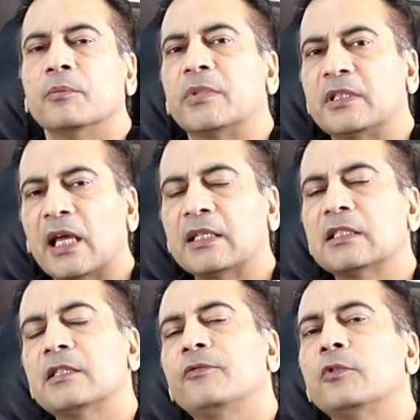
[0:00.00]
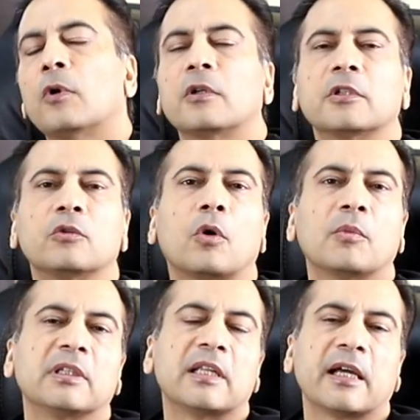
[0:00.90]
But that is if you're on a
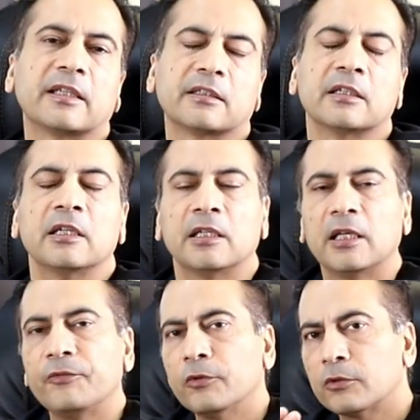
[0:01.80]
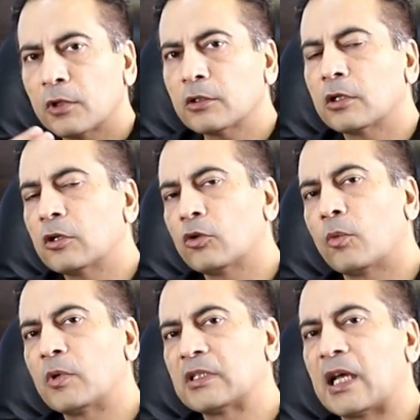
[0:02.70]
normal diet. If you're not on a
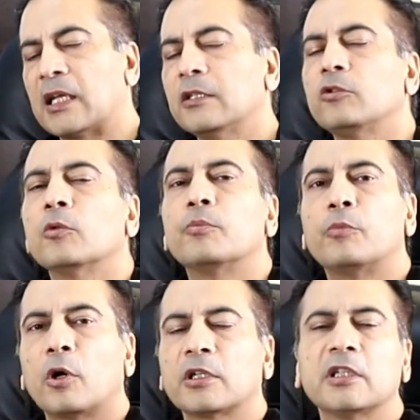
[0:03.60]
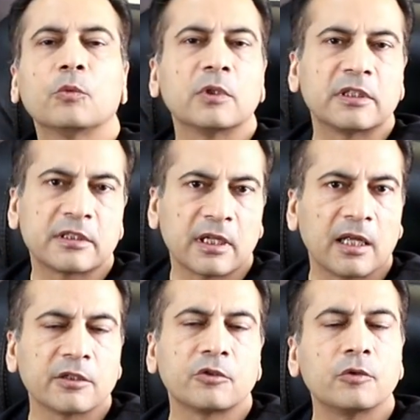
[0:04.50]
normal diet, your body will
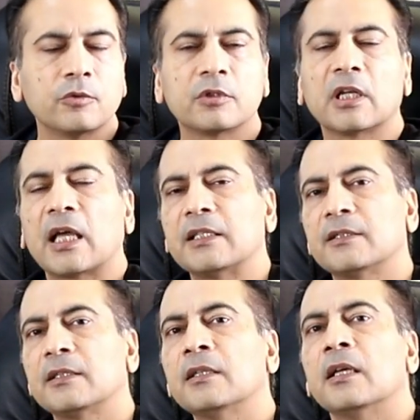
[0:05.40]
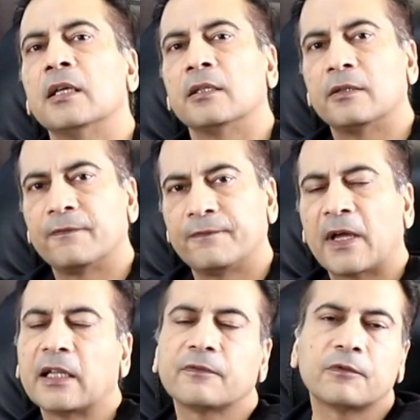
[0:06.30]
start utilizing the
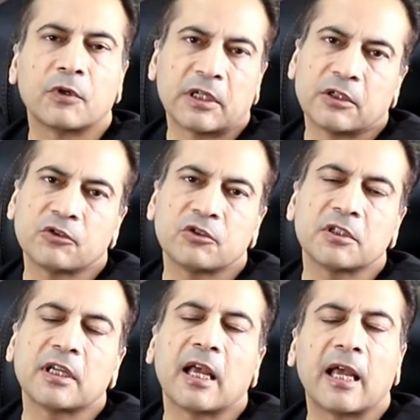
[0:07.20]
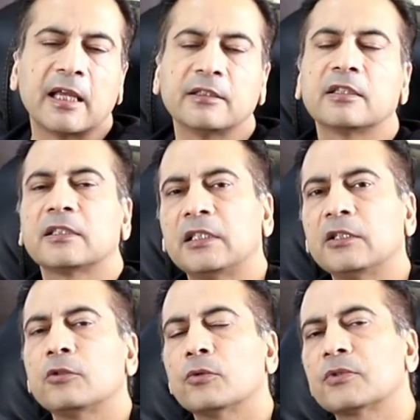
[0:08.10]
fat for energy, and the
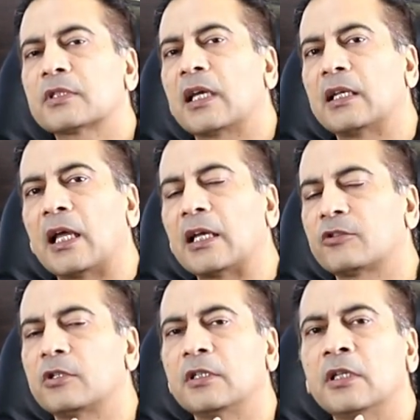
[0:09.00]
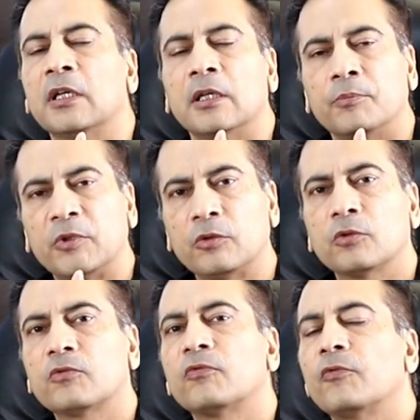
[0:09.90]
ketones can actually be
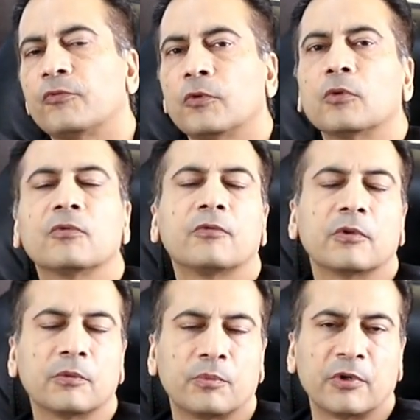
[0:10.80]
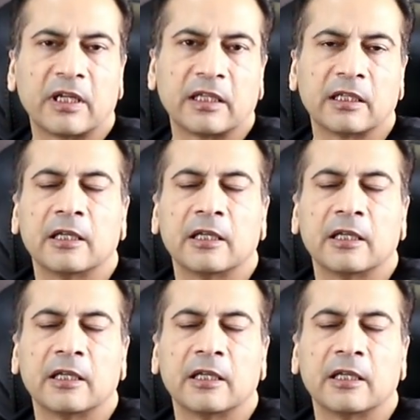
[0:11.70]
used for fuel for the brain.